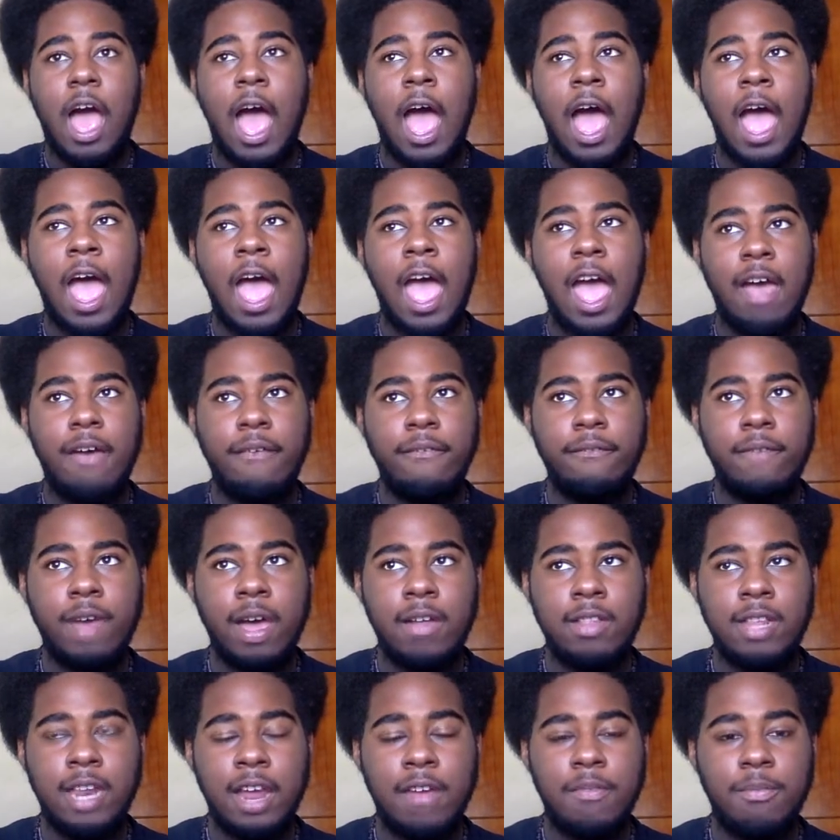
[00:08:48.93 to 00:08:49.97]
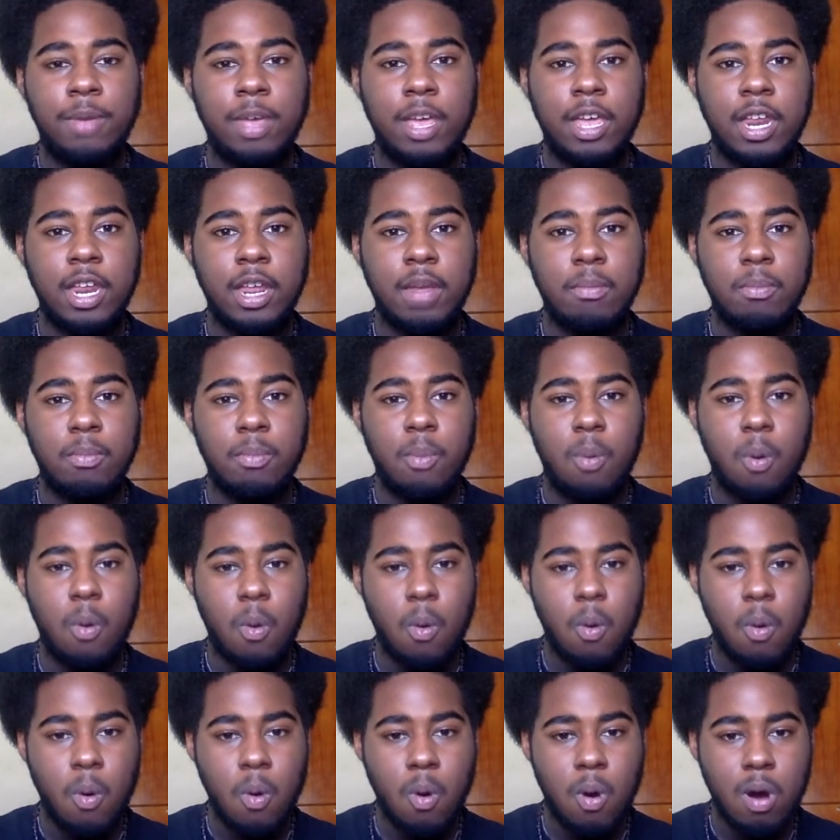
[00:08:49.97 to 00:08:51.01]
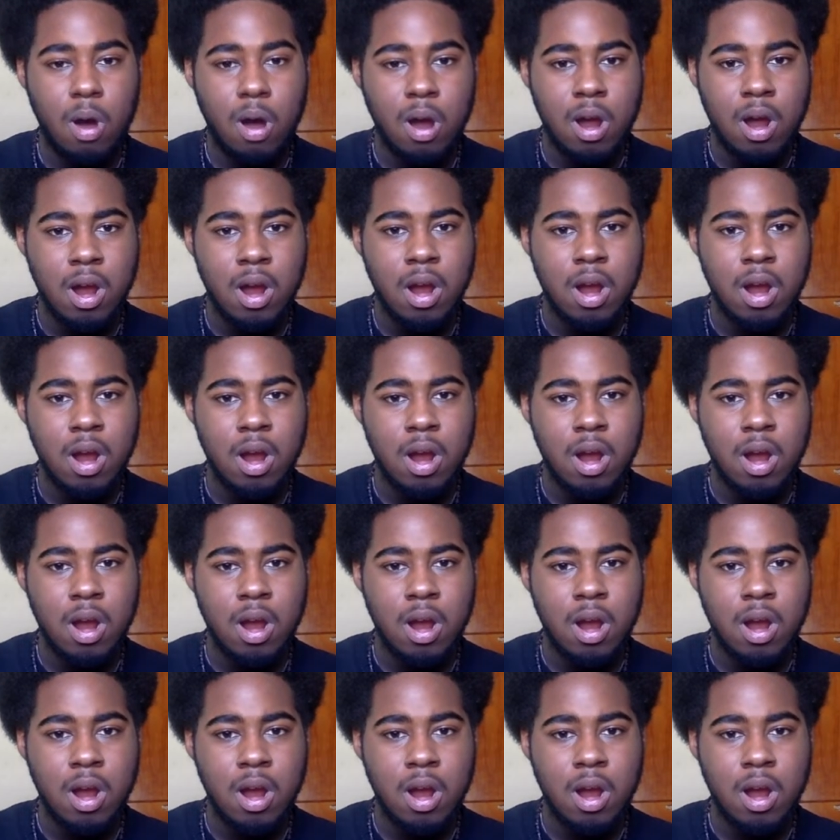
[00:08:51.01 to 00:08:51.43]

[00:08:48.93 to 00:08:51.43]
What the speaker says: I have found that I've been getting more